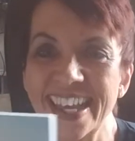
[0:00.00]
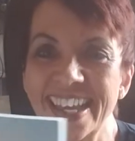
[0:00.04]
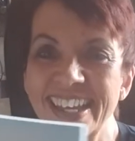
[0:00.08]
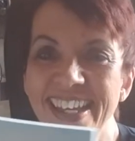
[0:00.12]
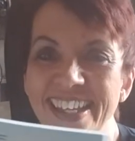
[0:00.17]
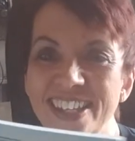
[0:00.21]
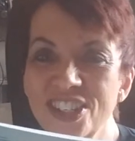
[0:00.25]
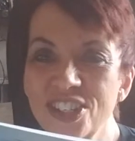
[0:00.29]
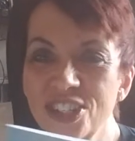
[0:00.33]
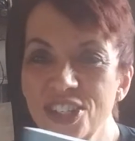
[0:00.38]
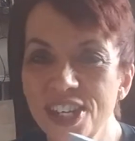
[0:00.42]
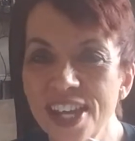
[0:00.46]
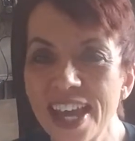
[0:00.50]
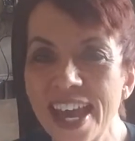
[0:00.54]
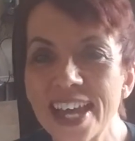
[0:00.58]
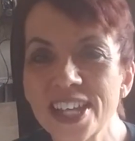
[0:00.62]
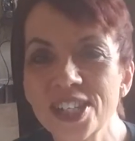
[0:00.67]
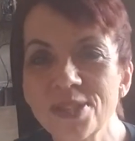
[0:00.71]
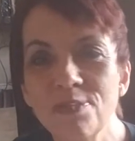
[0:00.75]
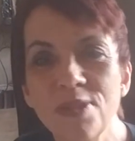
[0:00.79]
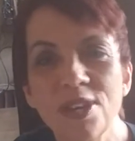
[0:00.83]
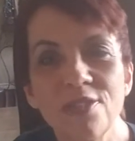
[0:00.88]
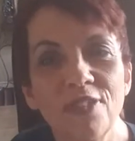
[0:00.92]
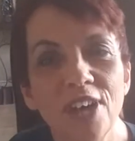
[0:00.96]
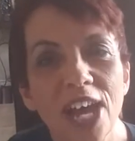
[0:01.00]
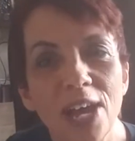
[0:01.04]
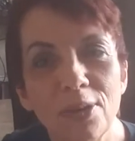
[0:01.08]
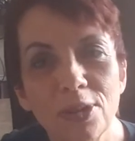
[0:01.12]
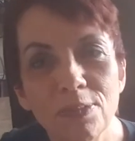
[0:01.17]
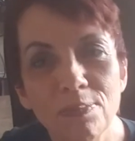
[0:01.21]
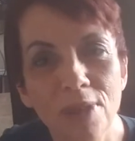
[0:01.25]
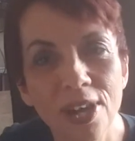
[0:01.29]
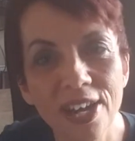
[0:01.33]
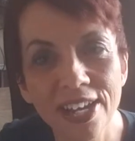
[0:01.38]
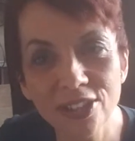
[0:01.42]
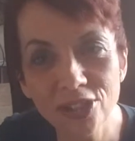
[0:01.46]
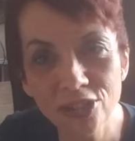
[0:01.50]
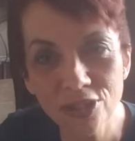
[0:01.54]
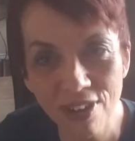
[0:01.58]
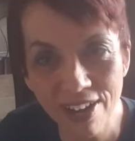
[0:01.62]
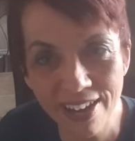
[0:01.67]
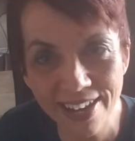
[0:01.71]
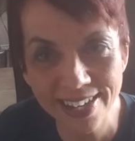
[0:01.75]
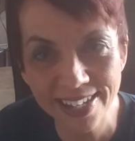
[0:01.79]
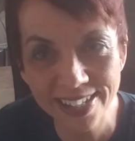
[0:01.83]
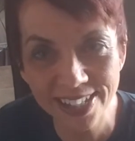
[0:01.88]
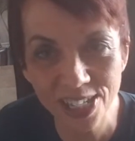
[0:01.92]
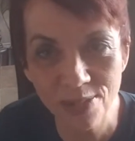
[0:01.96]
and she asked me if I would mind
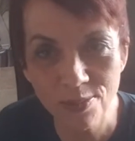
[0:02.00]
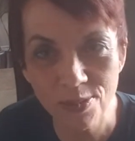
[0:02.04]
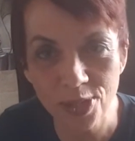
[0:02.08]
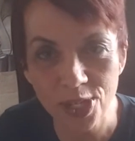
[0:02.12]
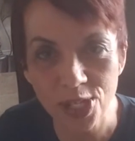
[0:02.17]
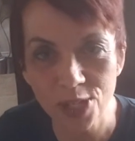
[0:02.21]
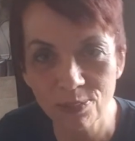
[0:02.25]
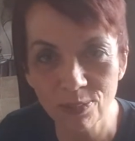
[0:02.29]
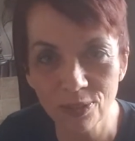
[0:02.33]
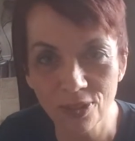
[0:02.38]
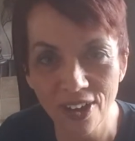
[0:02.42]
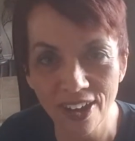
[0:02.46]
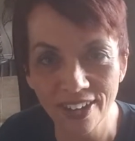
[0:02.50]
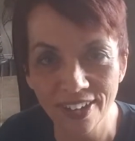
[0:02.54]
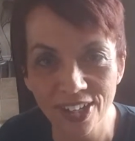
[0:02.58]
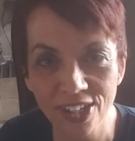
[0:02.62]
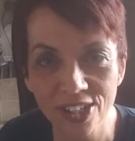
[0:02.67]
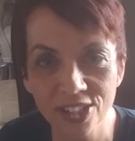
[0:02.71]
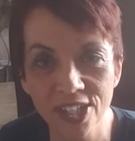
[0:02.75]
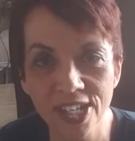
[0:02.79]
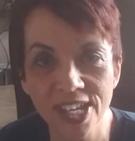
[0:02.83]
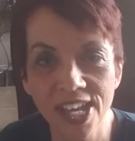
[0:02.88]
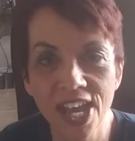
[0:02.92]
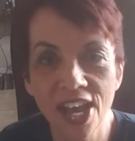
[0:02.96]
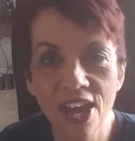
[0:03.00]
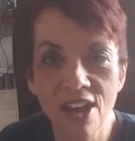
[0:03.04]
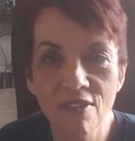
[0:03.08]
trying some of these products